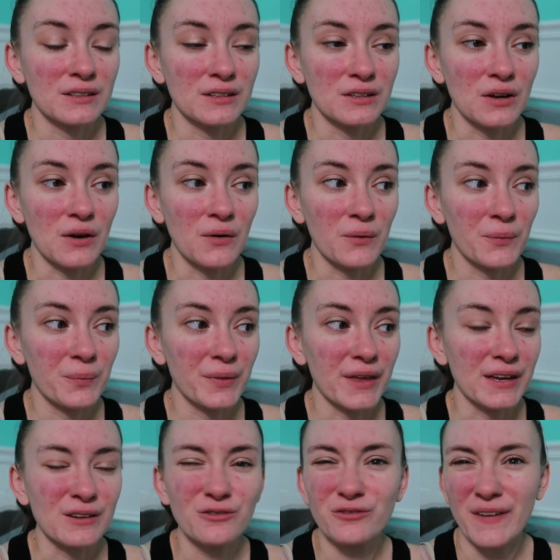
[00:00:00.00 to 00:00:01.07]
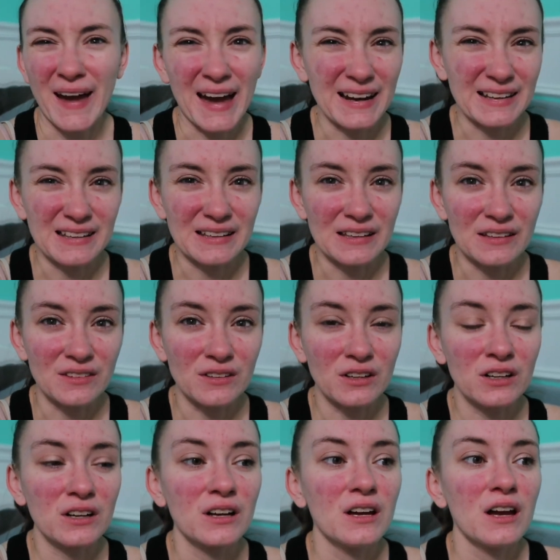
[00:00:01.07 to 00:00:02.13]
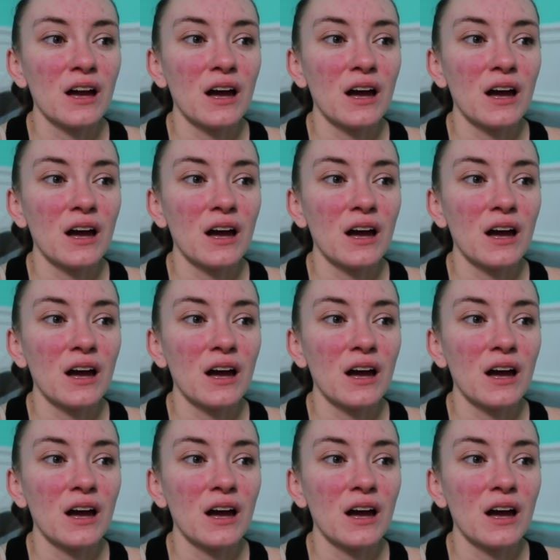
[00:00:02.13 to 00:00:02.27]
you know, like fatty either.